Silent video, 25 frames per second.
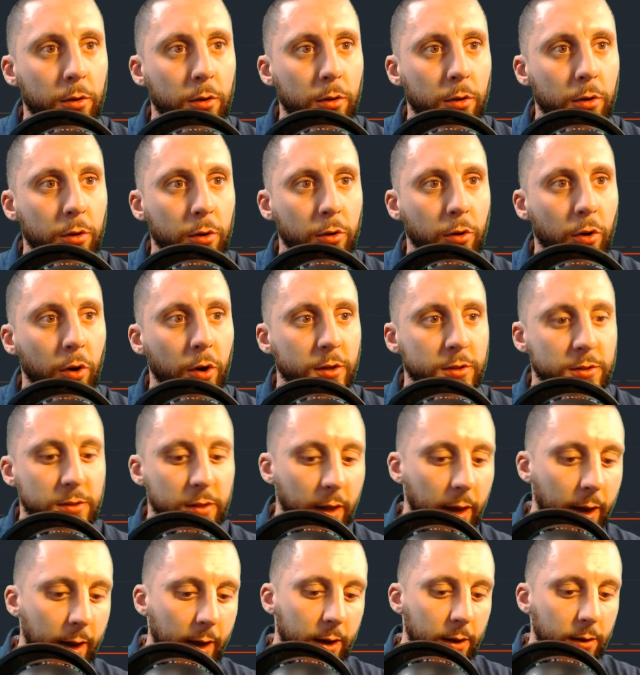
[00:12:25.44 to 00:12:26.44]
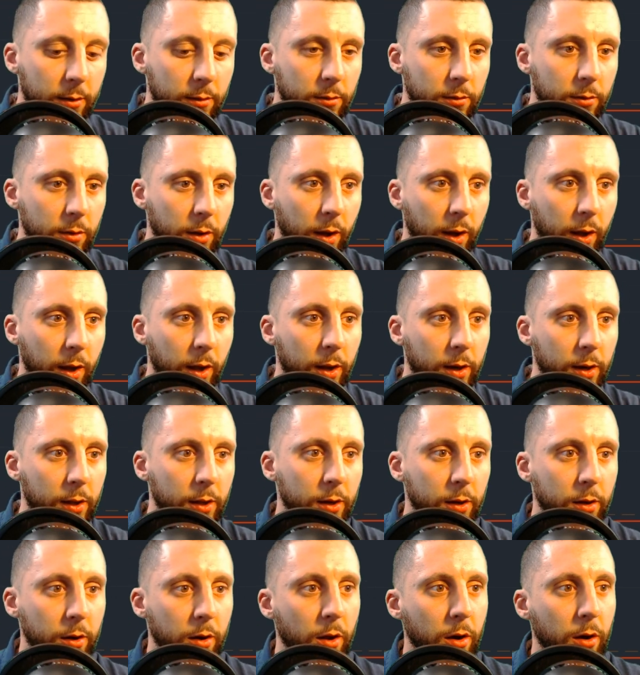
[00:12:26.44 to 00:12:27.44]
across that and
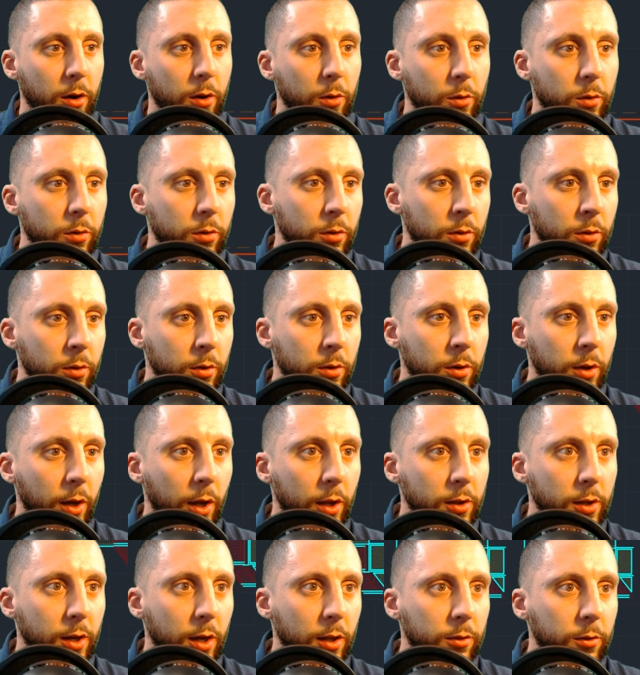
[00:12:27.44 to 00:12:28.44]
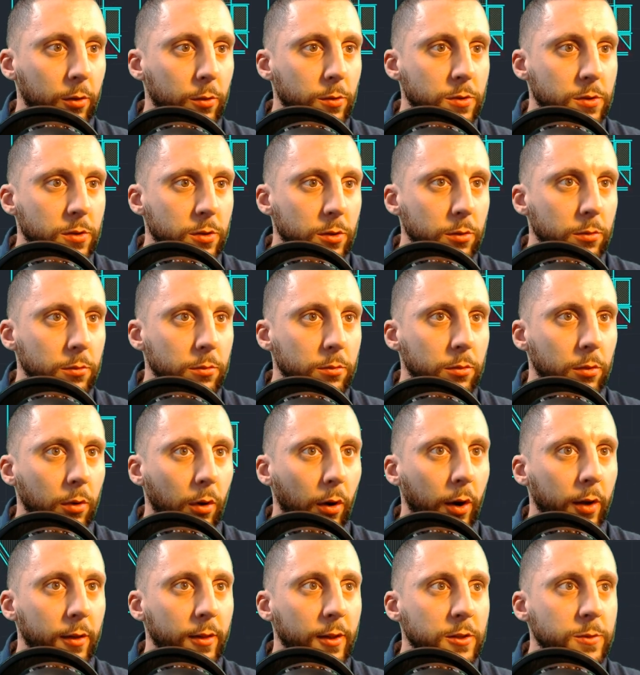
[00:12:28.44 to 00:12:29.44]
hit no and you got those two all
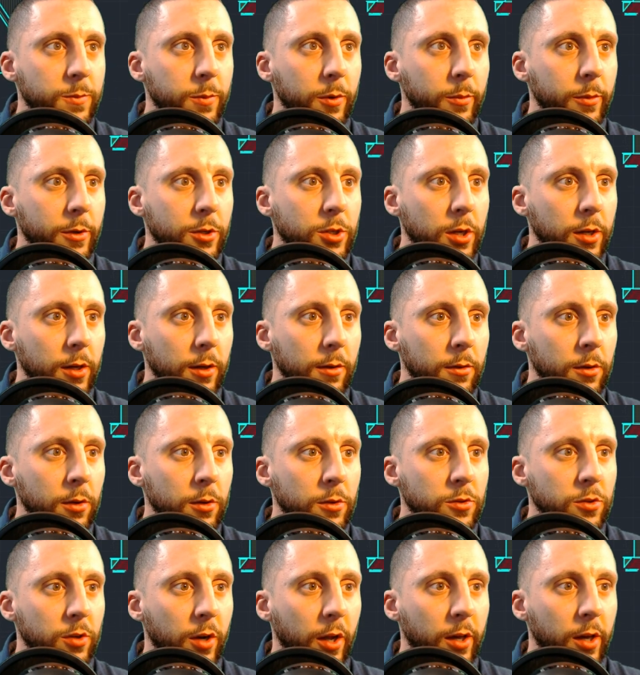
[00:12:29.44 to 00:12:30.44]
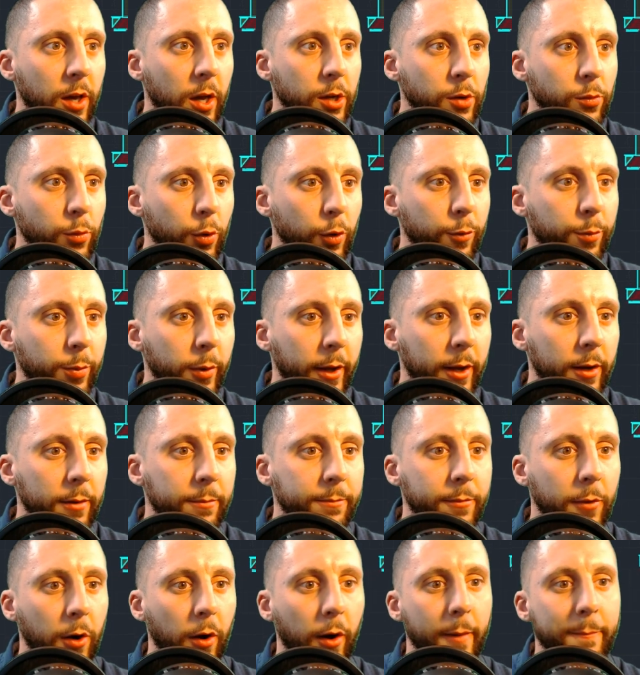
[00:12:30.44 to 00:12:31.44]
right and that's pretty much it so now you got your roof plan
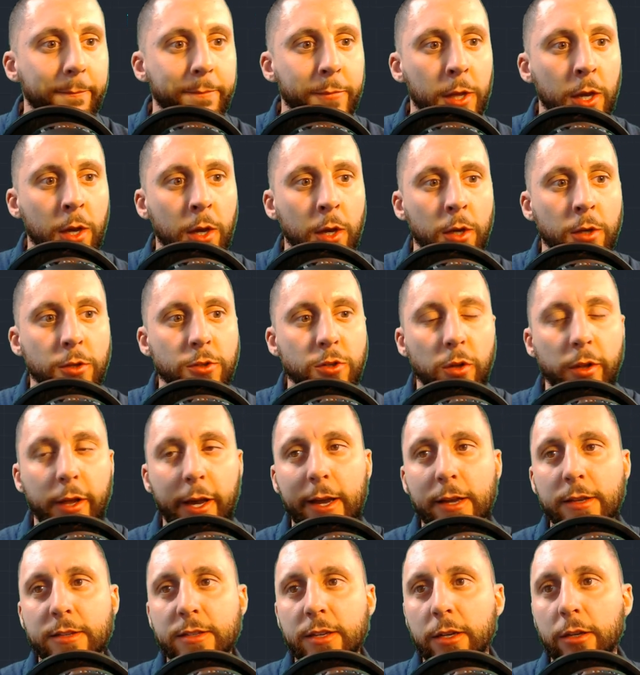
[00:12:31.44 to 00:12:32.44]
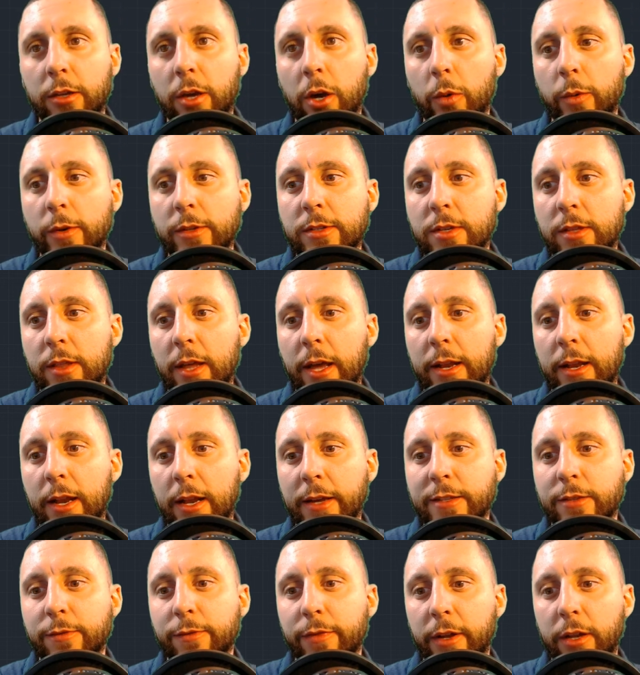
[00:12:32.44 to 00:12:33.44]
all right so like I said go into that
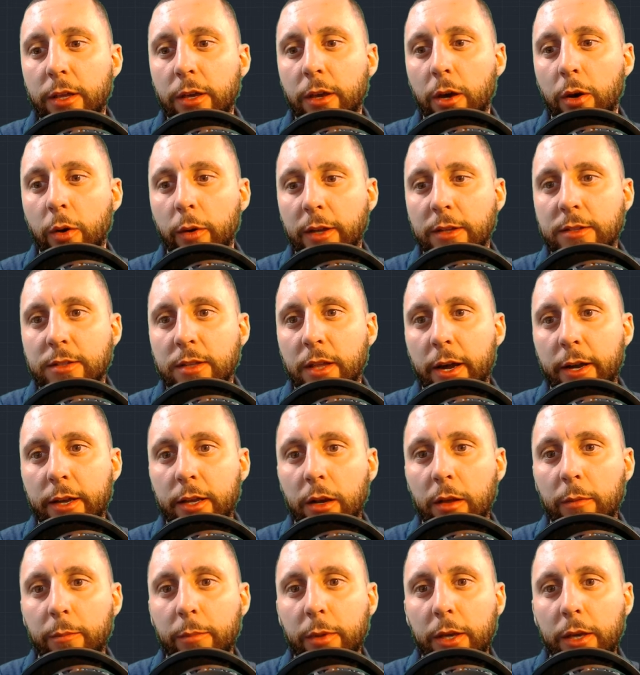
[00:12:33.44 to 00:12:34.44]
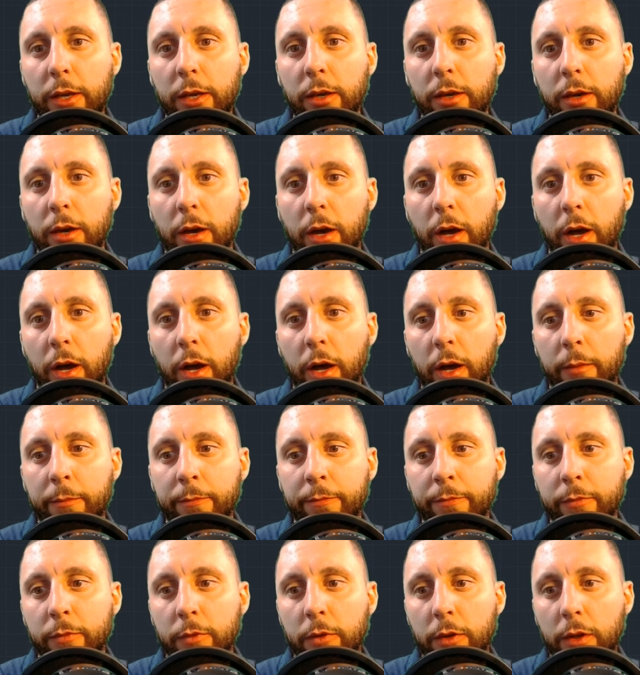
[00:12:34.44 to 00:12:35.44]
next video it's not gonna be
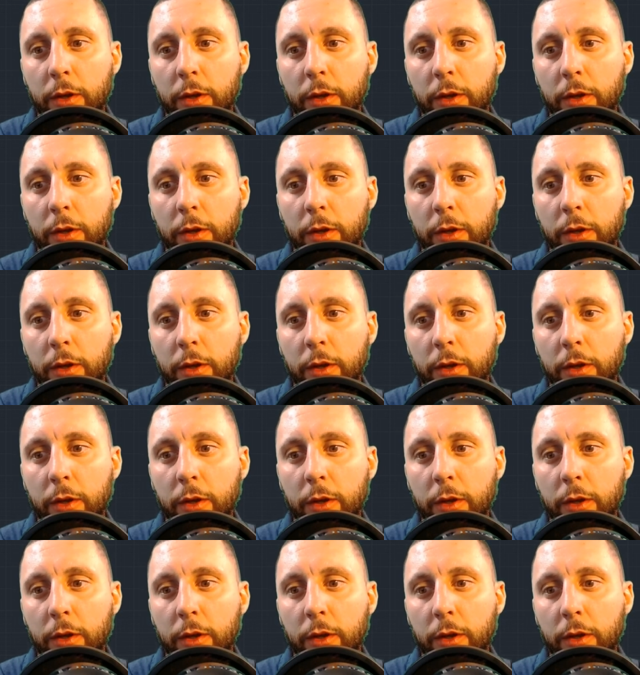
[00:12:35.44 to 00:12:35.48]
um,